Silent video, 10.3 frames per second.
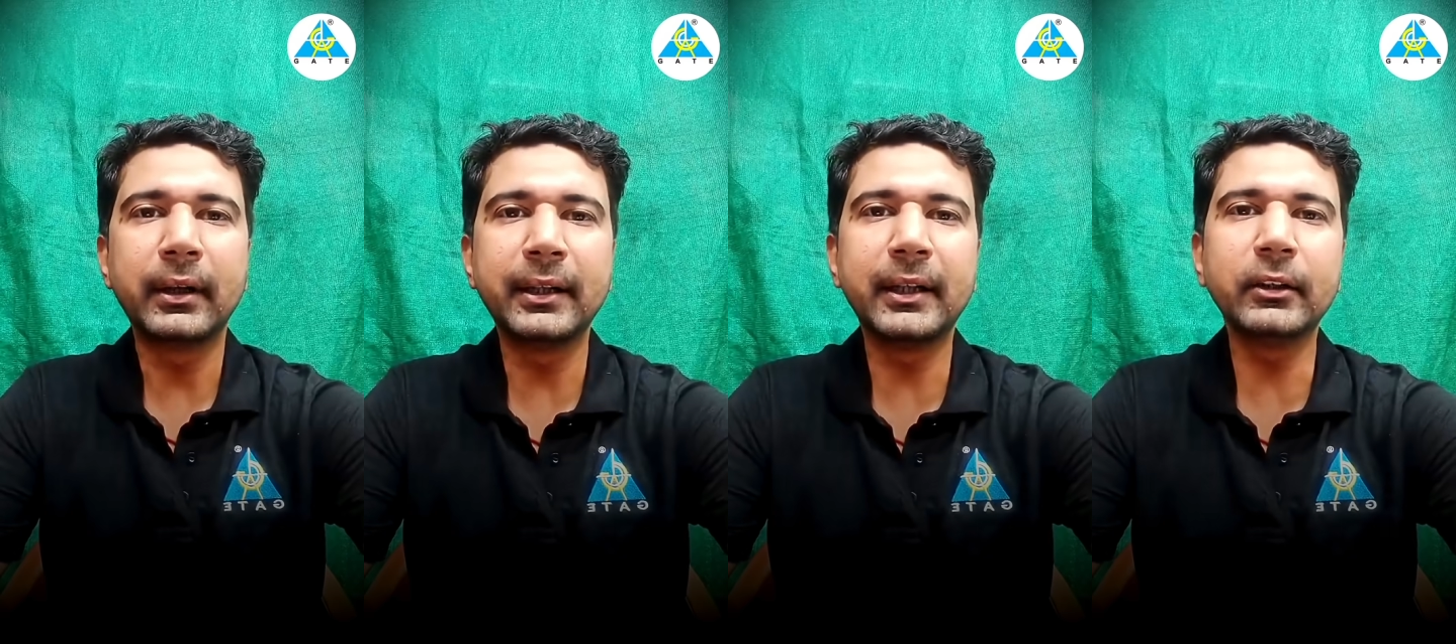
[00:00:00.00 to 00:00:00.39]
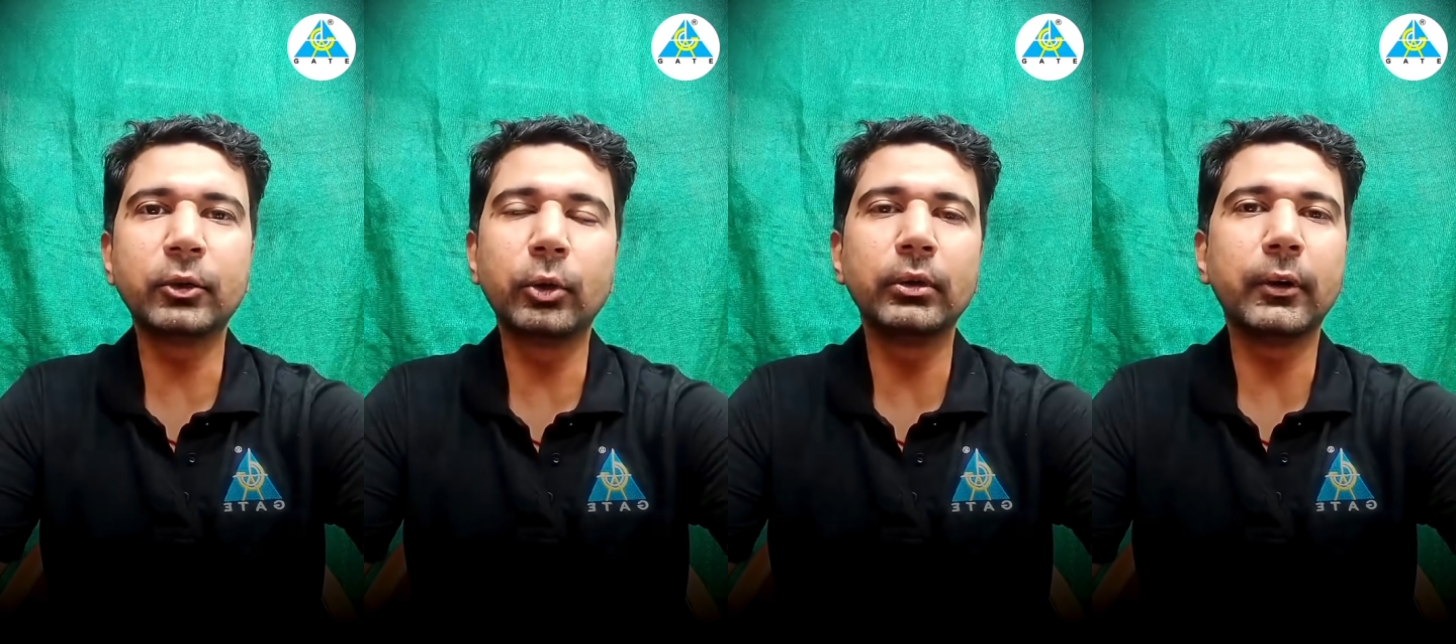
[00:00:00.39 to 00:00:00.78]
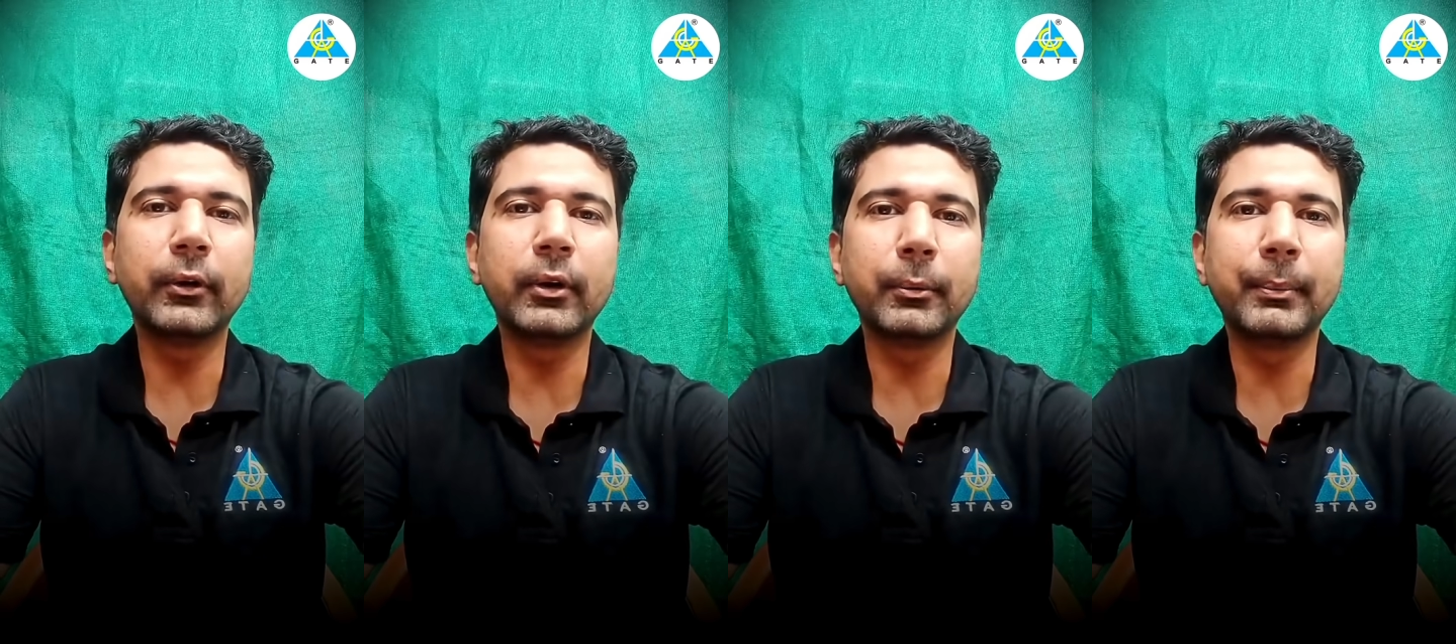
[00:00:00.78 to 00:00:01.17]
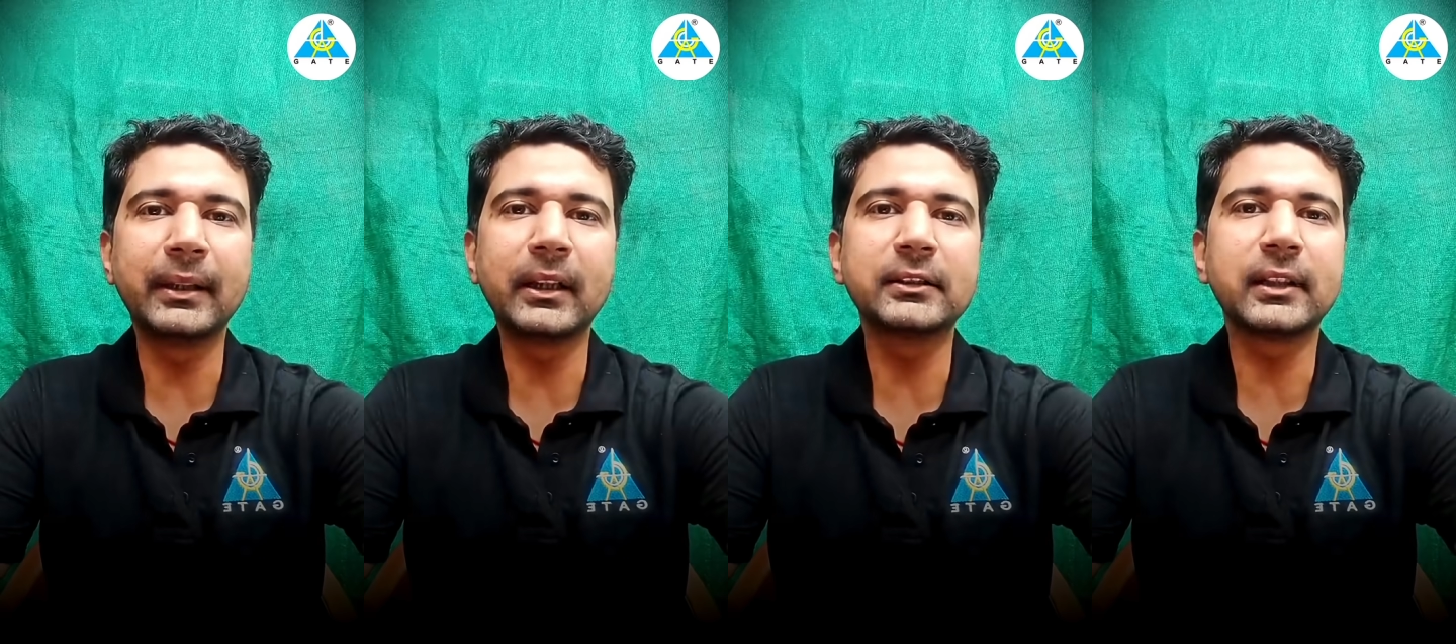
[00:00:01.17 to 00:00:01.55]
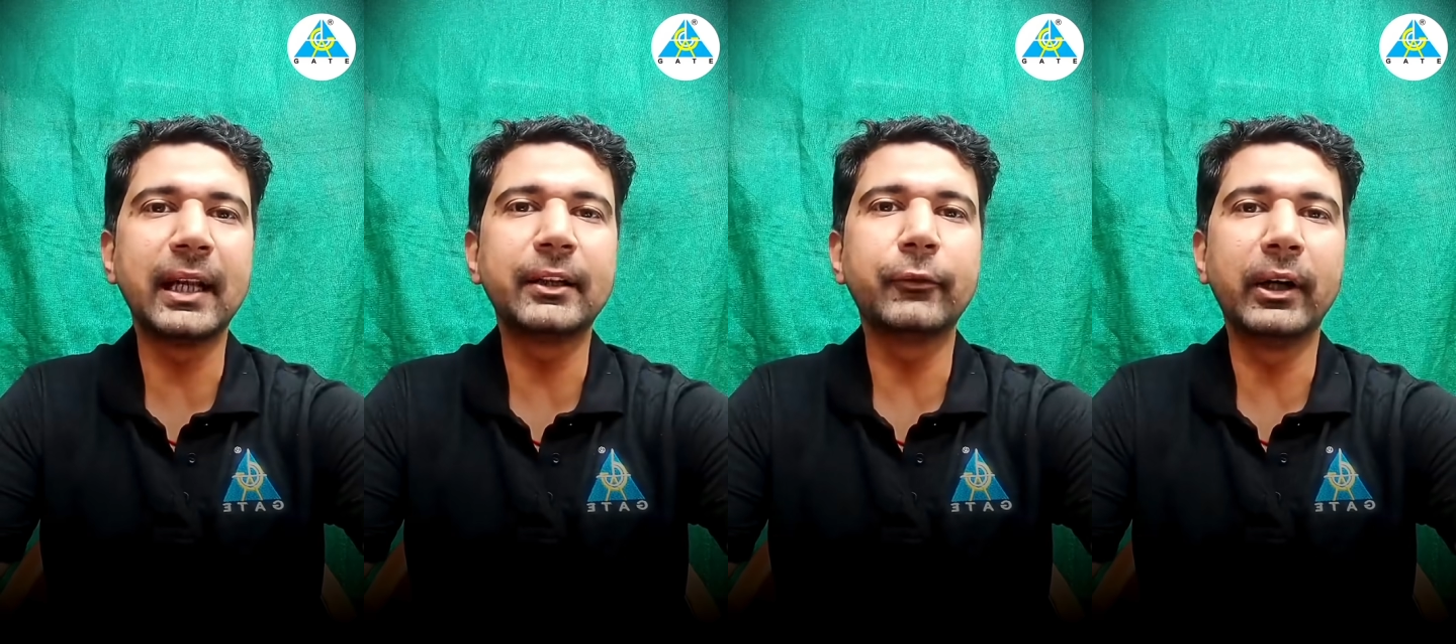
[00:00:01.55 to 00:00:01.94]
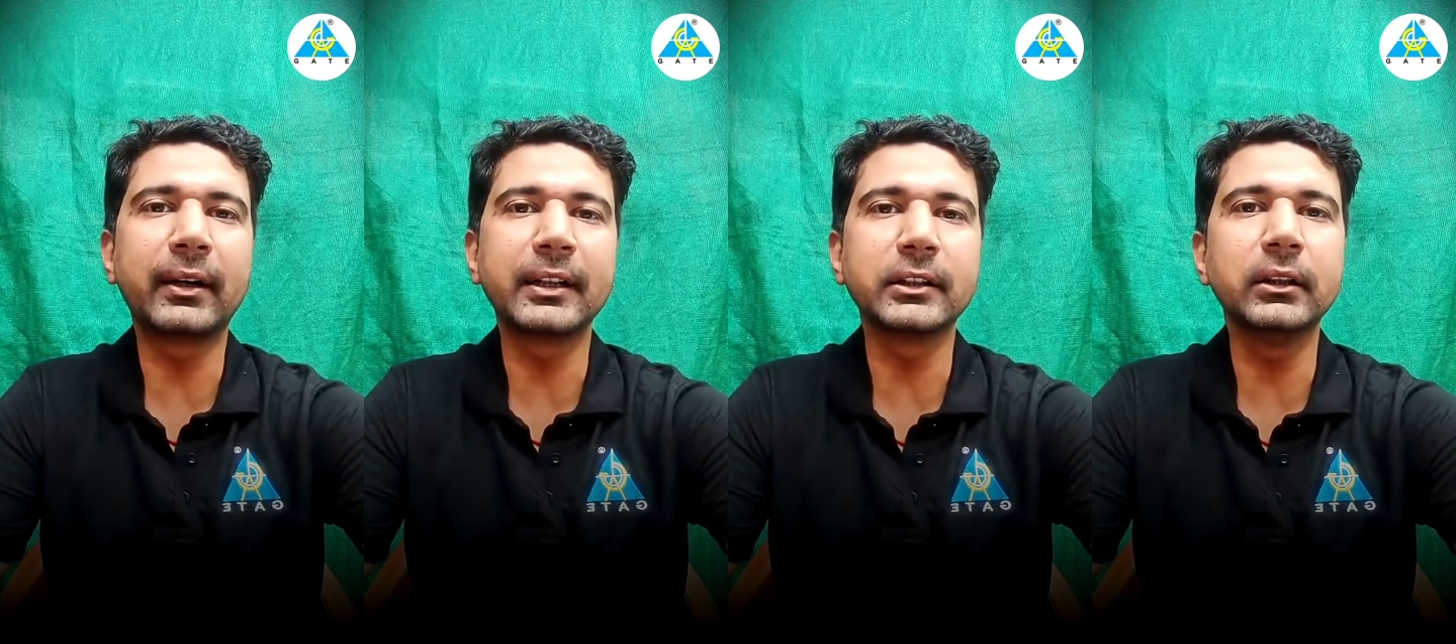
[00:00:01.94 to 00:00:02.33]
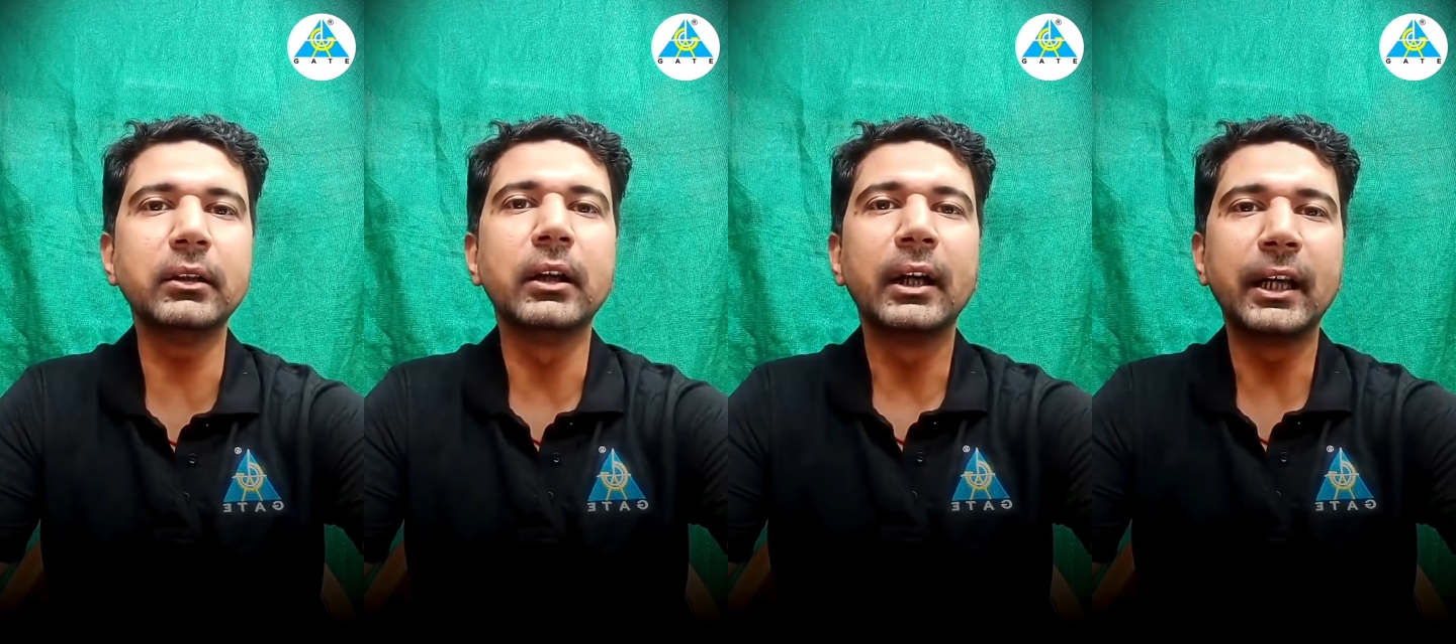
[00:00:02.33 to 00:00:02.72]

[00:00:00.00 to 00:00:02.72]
treated through methods like filtration,